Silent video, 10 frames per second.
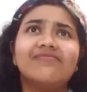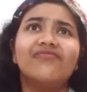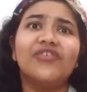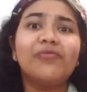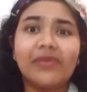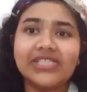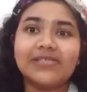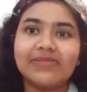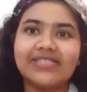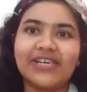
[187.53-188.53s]
few
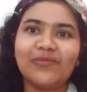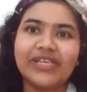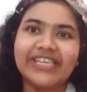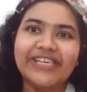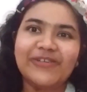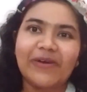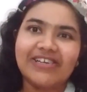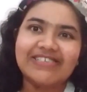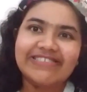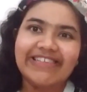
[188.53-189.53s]
principles that we need to
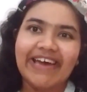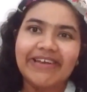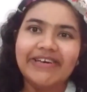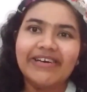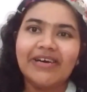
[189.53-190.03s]
understand